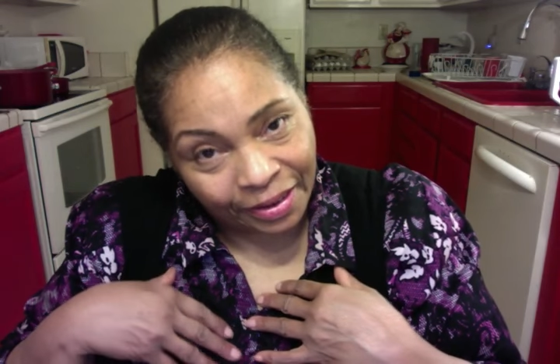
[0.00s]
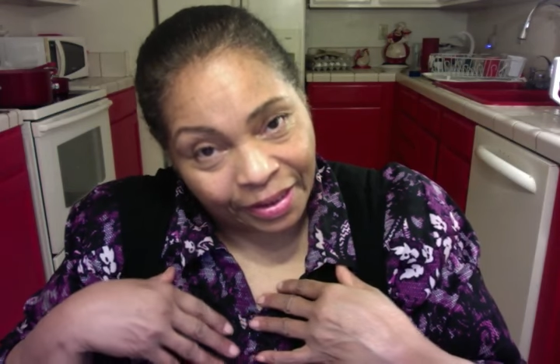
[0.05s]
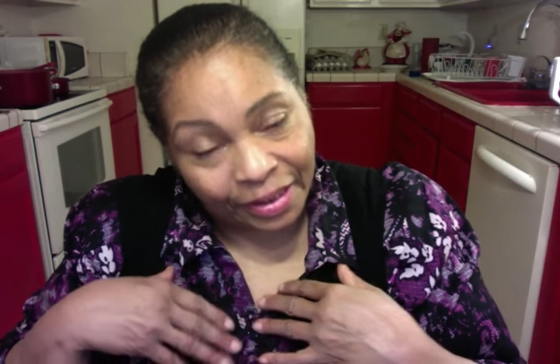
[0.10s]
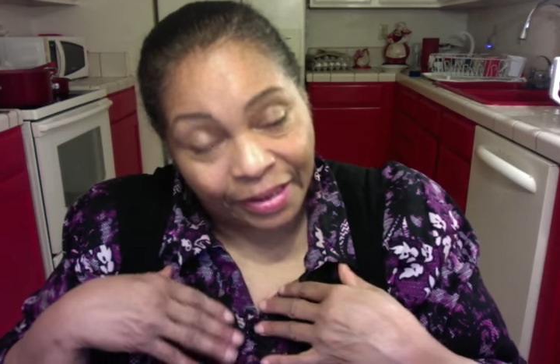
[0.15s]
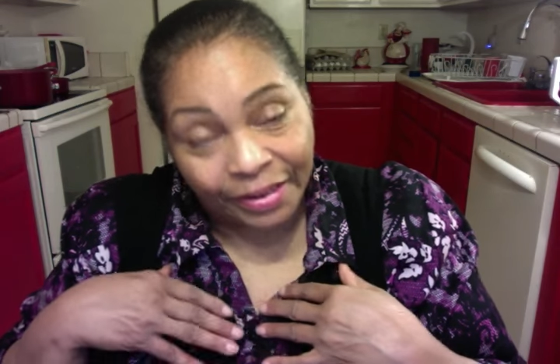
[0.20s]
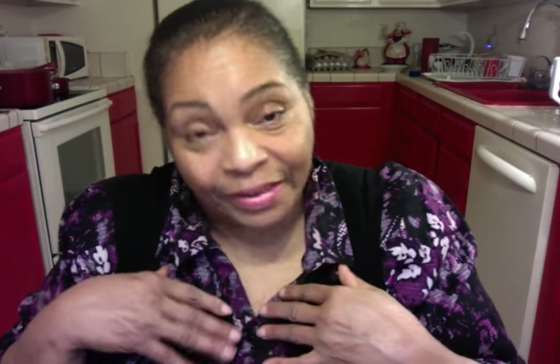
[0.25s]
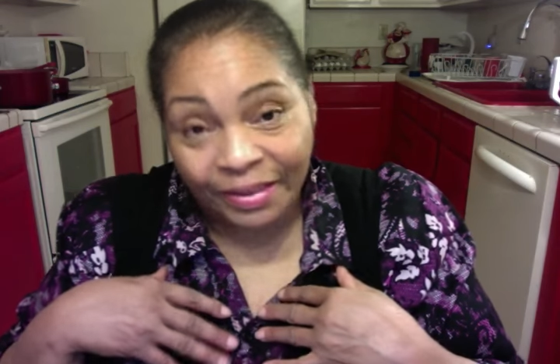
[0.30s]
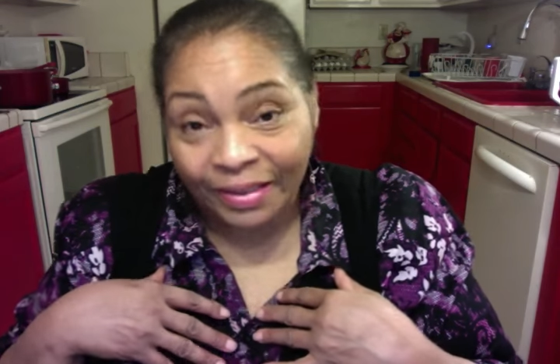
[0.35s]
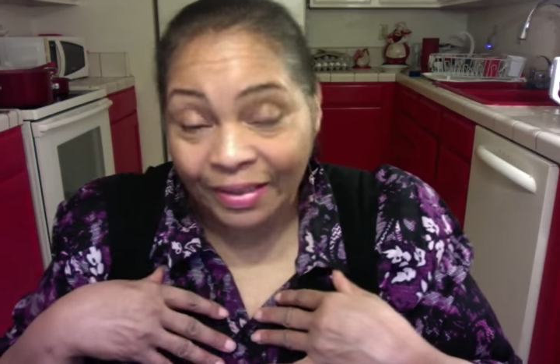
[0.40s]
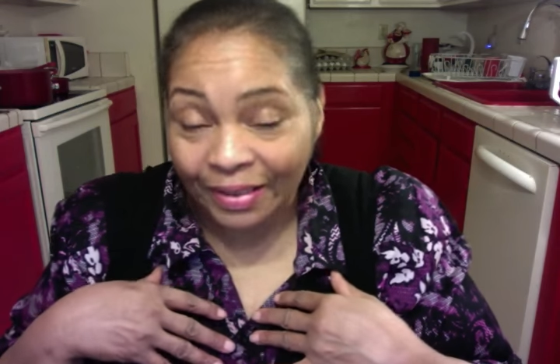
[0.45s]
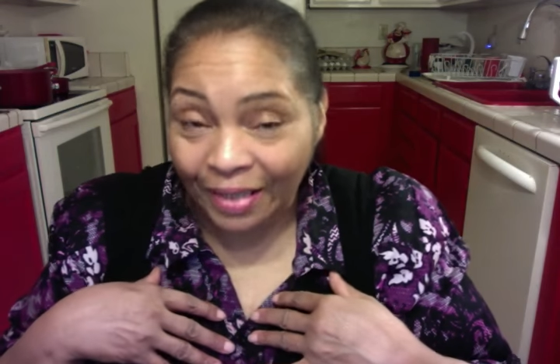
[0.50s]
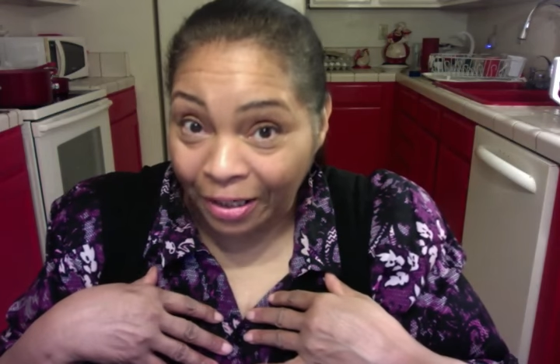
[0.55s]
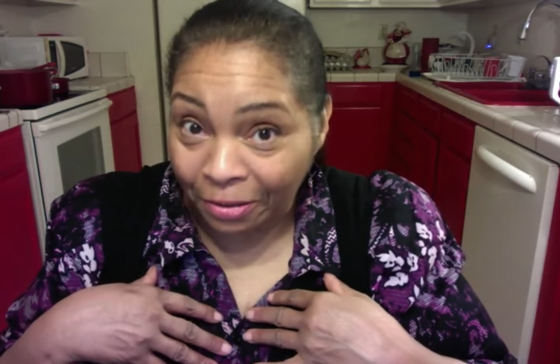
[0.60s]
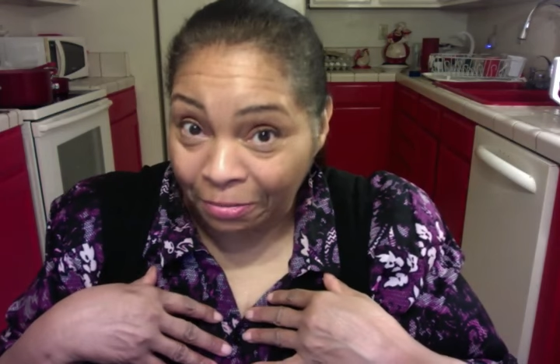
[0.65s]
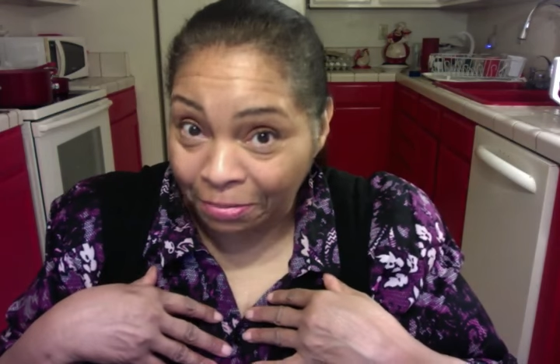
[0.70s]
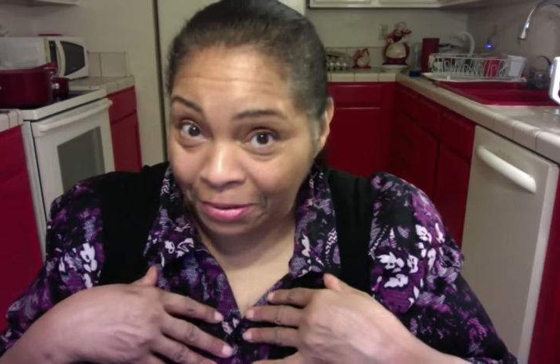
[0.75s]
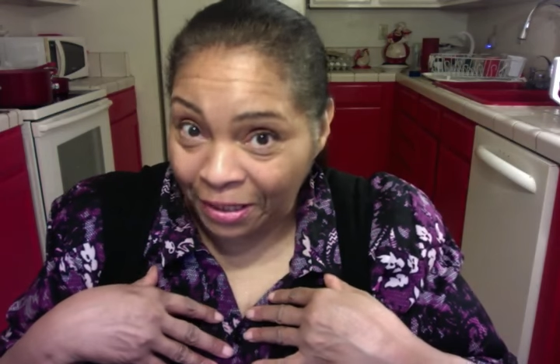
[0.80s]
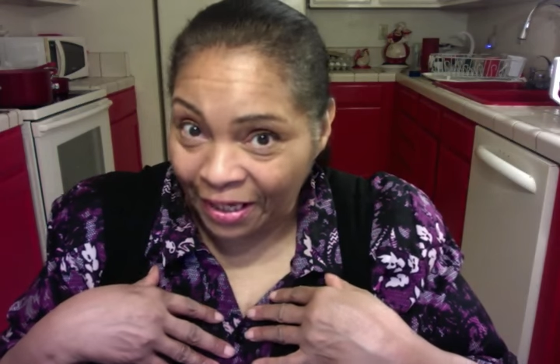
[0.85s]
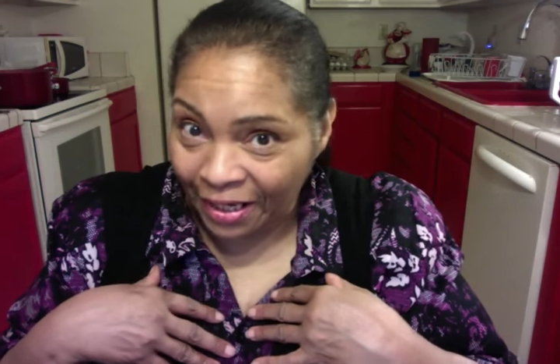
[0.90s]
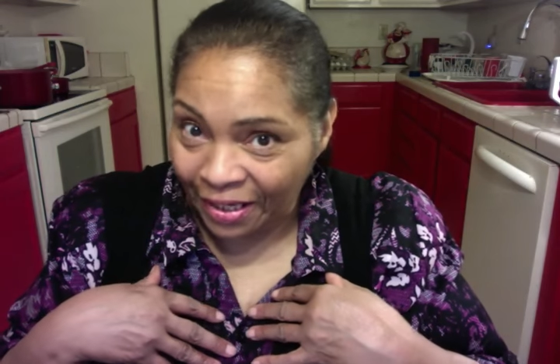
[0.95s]
It's not a
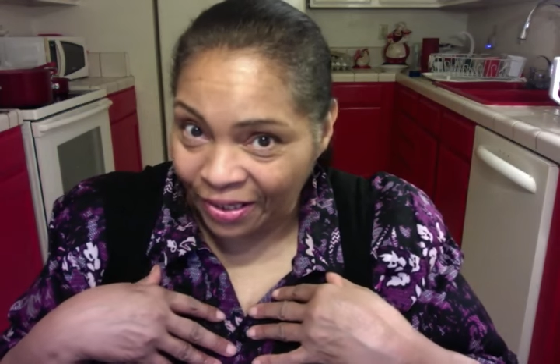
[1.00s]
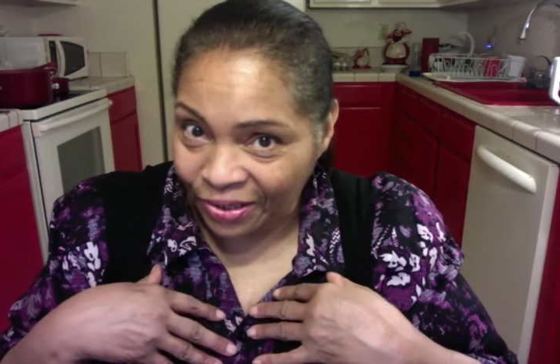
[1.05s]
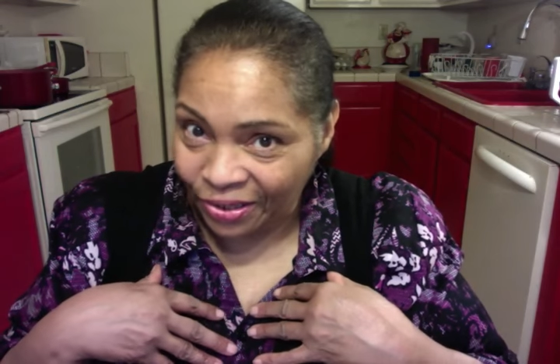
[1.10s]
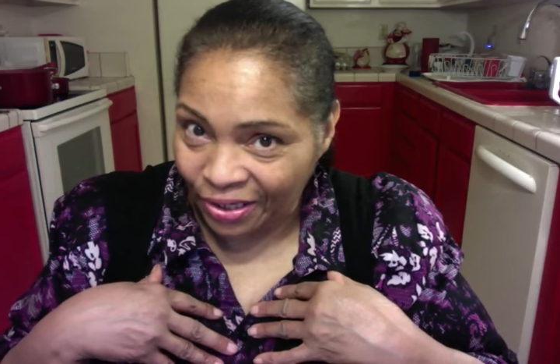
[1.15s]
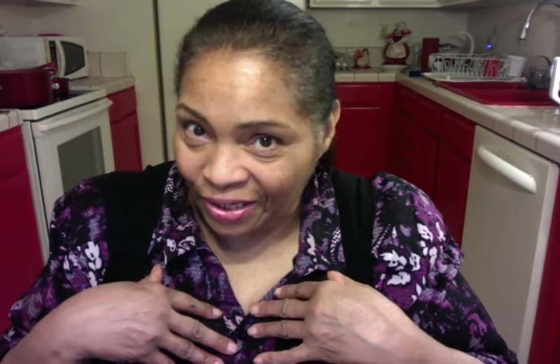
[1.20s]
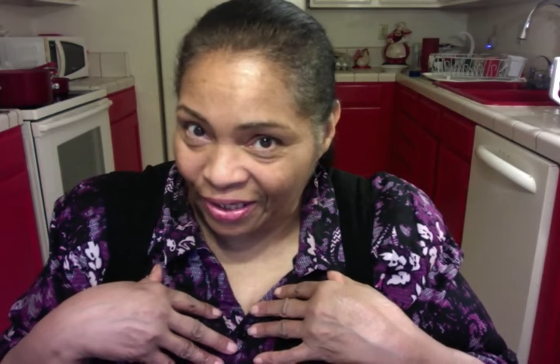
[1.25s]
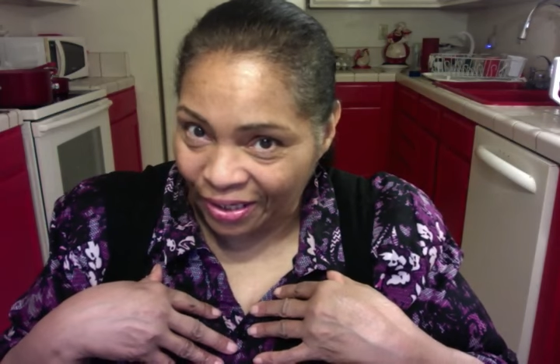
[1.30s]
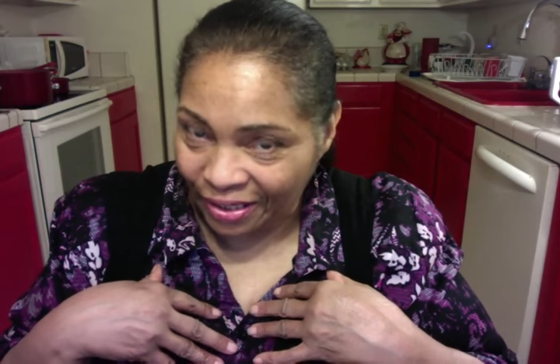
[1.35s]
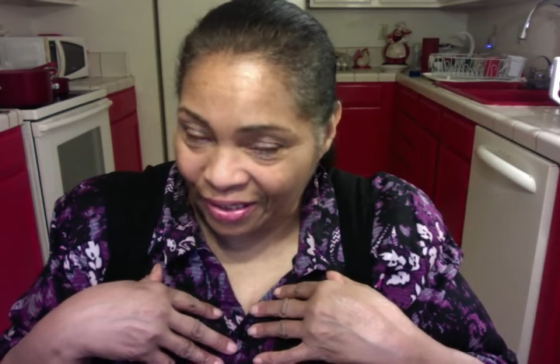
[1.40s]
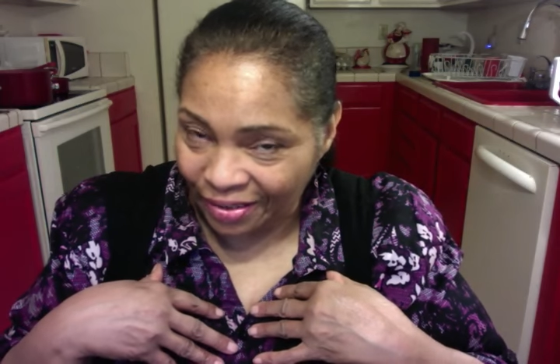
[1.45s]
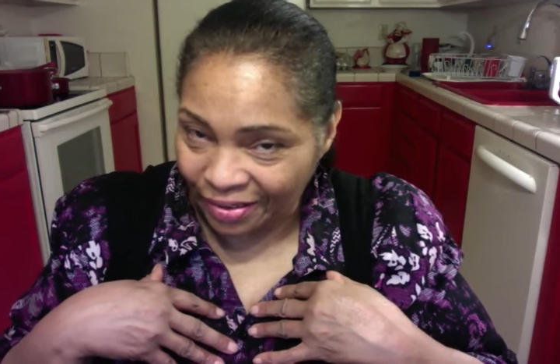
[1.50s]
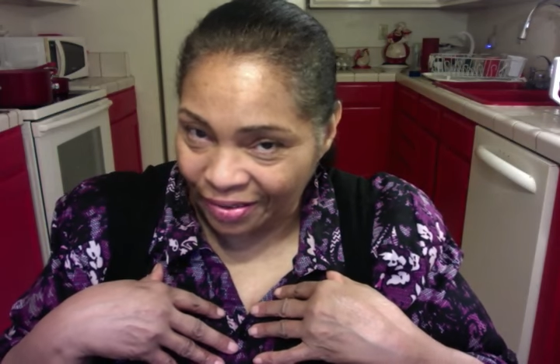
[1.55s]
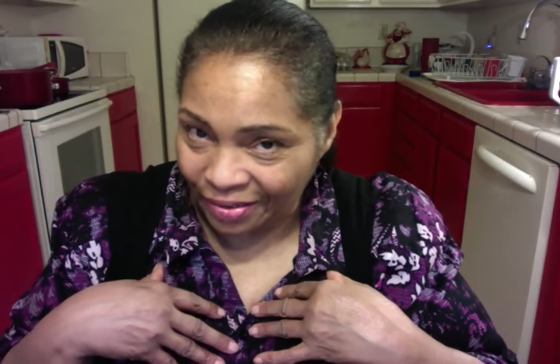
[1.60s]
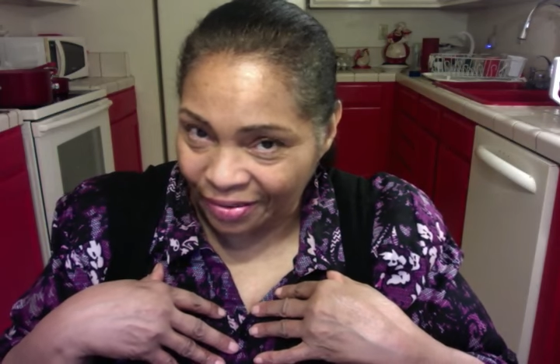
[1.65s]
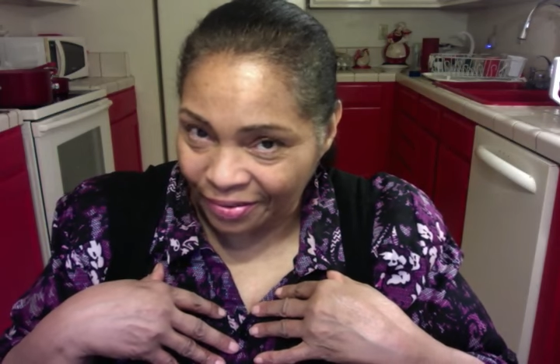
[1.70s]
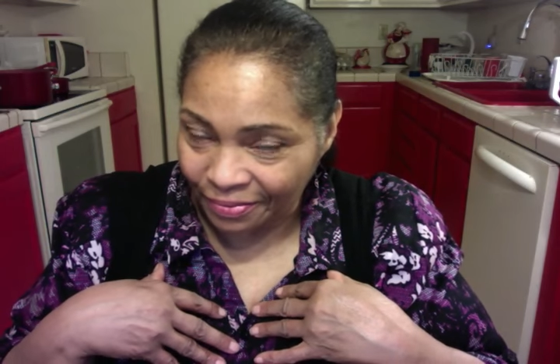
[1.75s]
plaything.